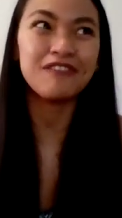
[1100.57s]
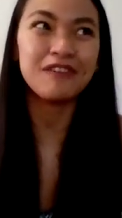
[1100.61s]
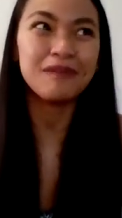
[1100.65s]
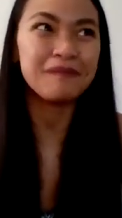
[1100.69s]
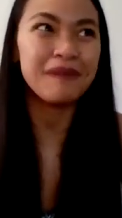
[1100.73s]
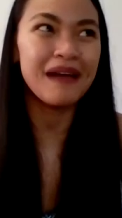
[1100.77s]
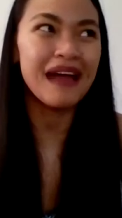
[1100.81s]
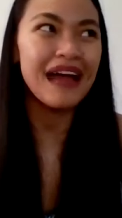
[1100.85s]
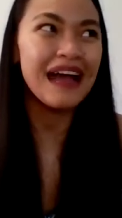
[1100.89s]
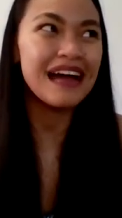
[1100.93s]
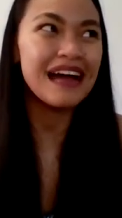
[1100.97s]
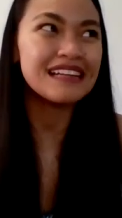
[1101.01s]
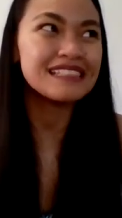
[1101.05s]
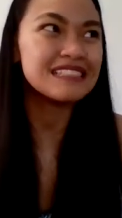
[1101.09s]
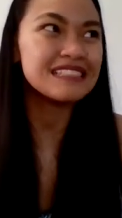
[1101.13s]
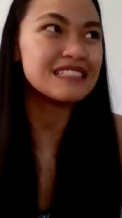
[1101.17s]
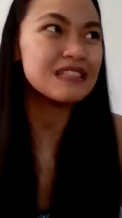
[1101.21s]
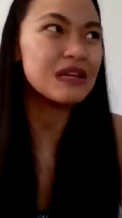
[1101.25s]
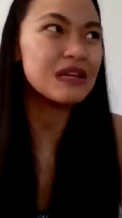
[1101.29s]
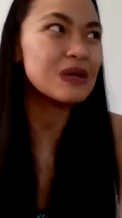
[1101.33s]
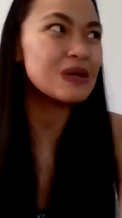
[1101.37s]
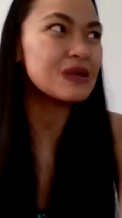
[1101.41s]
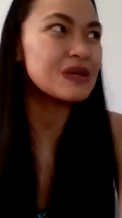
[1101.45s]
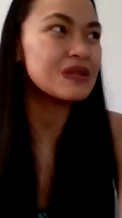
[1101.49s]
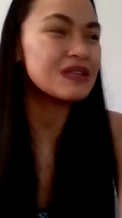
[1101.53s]
past
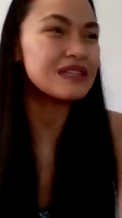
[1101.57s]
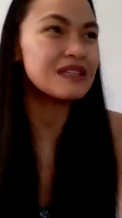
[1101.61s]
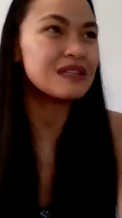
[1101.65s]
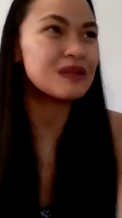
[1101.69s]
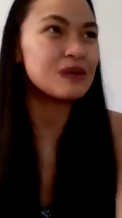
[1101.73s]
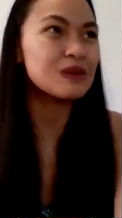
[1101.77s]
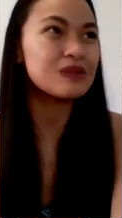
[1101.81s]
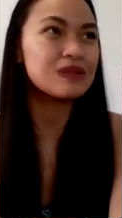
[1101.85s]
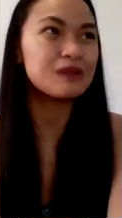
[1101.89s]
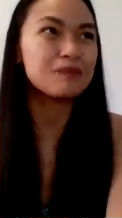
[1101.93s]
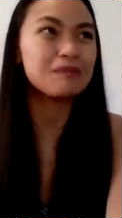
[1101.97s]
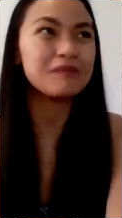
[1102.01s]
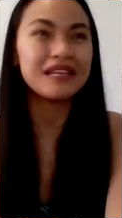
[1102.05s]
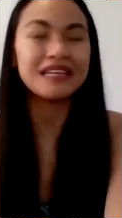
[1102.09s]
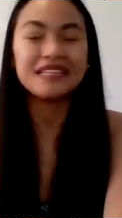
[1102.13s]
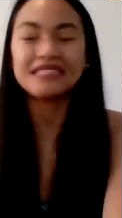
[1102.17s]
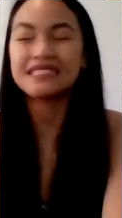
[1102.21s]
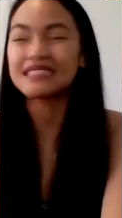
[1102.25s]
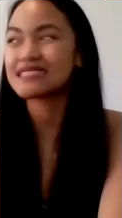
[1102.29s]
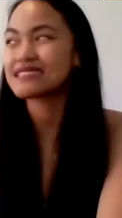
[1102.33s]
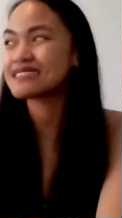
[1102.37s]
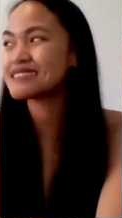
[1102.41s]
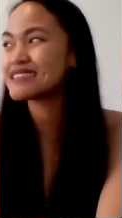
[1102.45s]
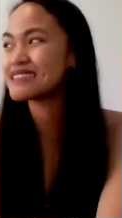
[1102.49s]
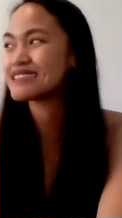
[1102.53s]
all the
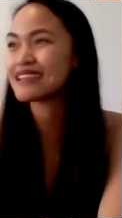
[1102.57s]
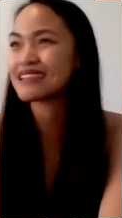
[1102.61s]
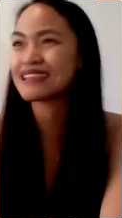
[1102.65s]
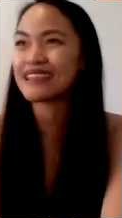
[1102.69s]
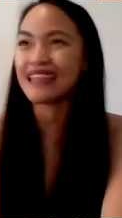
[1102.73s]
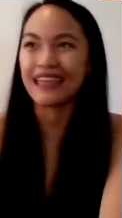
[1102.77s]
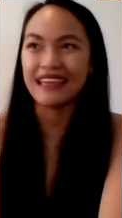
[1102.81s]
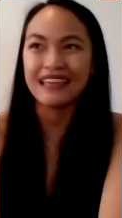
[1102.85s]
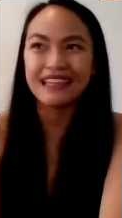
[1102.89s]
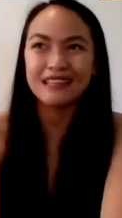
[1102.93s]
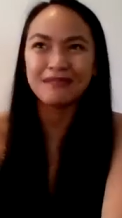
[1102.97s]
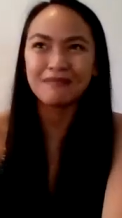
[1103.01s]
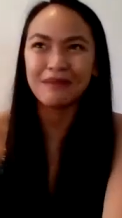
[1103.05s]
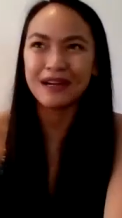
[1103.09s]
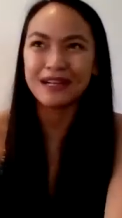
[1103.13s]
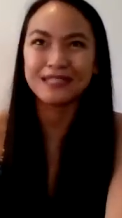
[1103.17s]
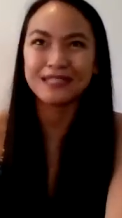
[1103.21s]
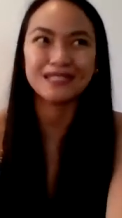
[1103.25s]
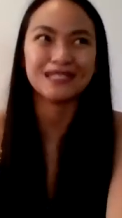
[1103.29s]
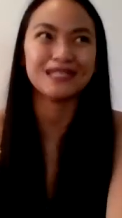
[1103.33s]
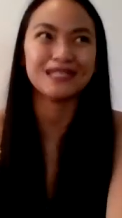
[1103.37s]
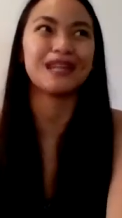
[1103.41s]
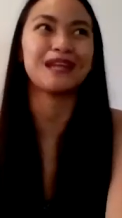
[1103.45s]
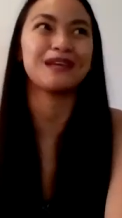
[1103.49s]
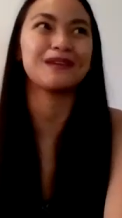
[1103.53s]
places and the landmarks
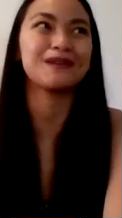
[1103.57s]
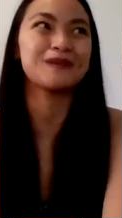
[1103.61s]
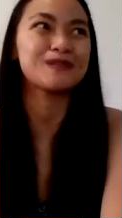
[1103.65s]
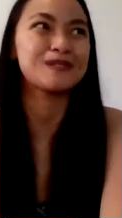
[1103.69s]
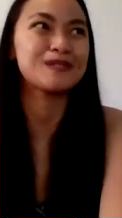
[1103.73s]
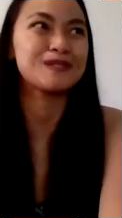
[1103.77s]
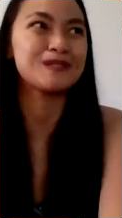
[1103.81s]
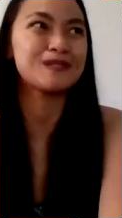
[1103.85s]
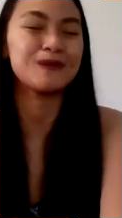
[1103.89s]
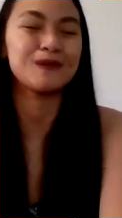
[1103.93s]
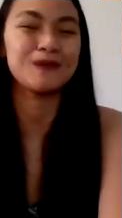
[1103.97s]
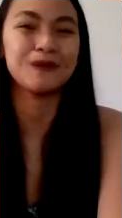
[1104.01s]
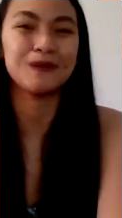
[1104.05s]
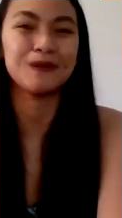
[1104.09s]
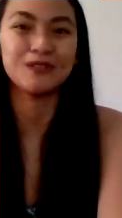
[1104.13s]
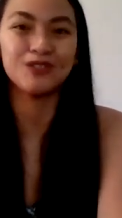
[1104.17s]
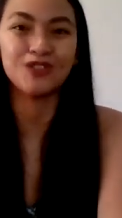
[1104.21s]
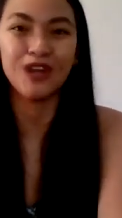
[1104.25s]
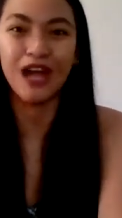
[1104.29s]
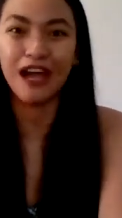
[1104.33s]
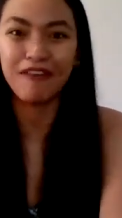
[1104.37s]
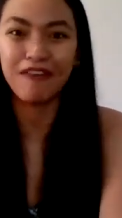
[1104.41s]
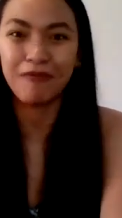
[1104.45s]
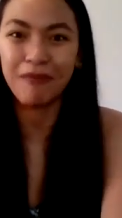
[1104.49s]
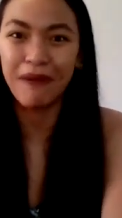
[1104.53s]
that I used to
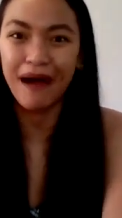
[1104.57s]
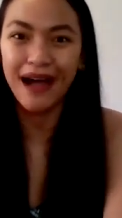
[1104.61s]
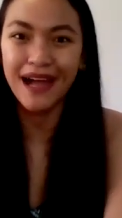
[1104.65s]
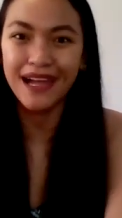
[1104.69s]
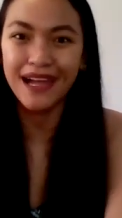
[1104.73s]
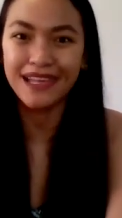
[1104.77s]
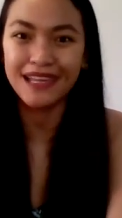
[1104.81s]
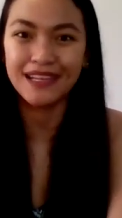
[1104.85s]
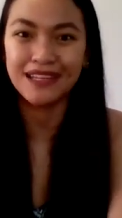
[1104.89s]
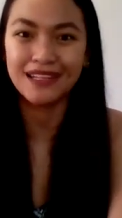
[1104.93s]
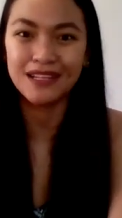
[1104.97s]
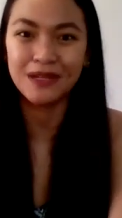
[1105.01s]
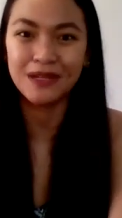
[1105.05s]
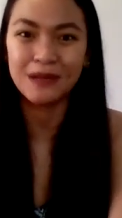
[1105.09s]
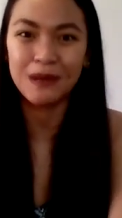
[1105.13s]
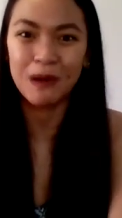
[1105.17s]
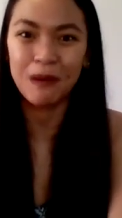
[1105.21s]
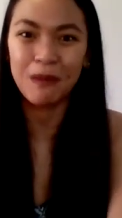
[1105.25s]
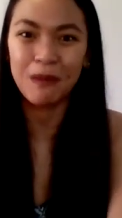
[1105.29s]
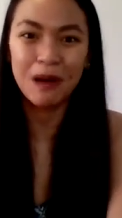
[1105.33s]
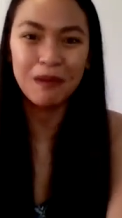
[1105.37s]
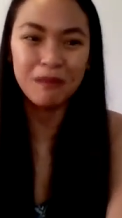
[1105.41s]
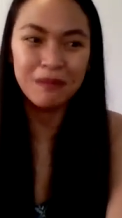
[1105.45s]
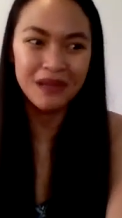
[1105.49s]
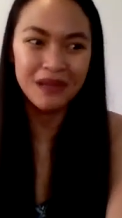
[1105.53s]
drive by and grow
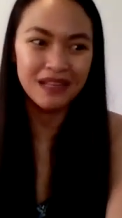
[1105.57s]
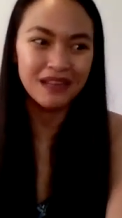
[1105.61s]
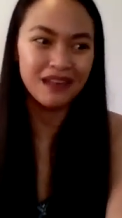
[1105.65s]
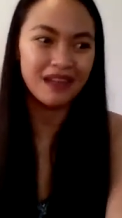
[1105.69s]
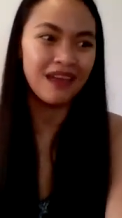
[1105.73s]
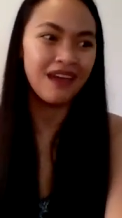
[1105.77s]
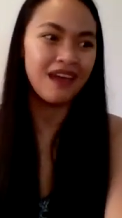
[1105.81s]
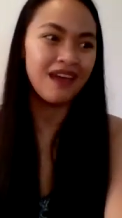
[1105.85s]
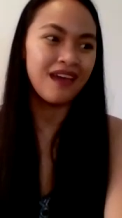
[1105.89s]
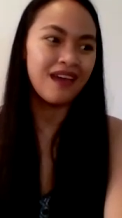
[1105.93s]
up in.